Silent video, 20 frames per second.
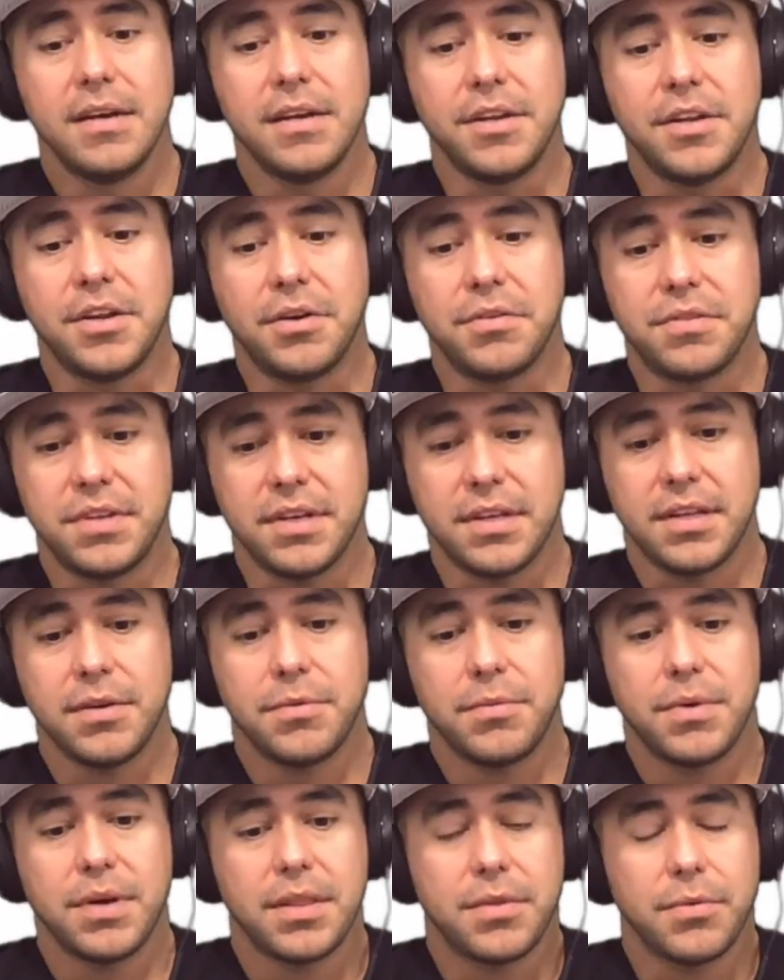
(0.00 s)
you know,
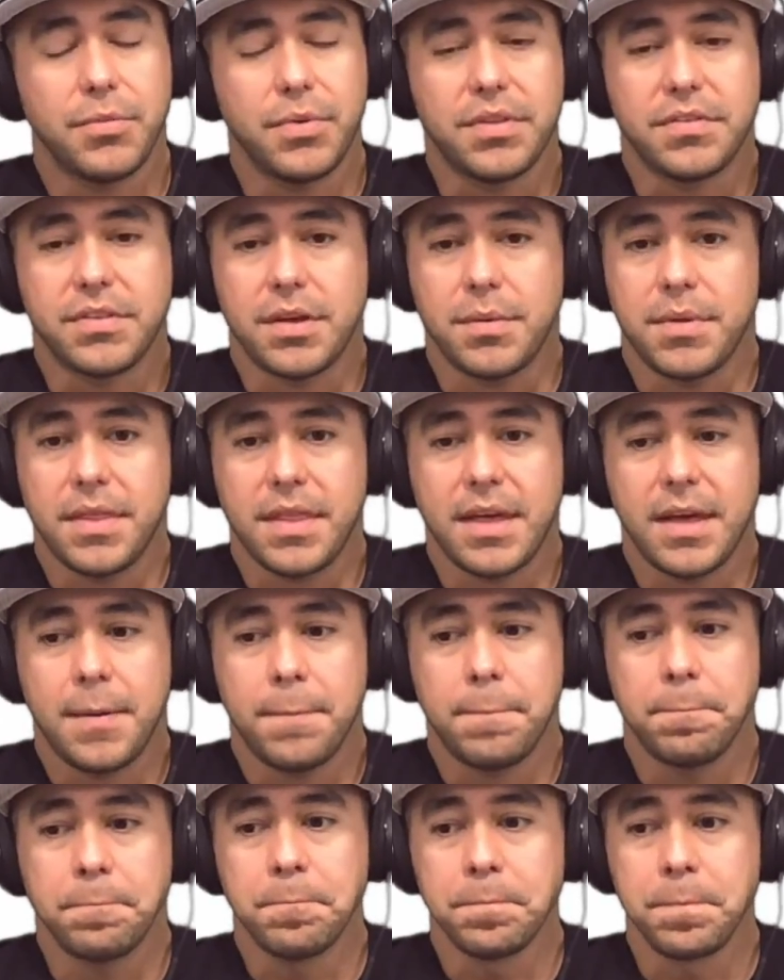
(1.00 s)
dealing with some of
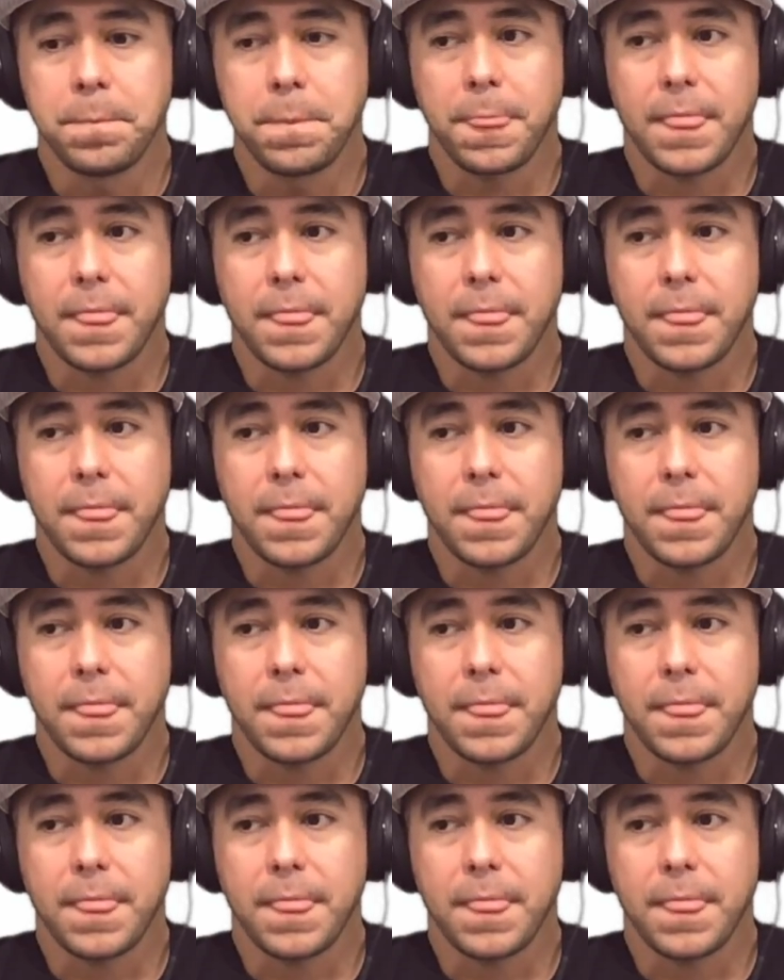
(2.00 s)
them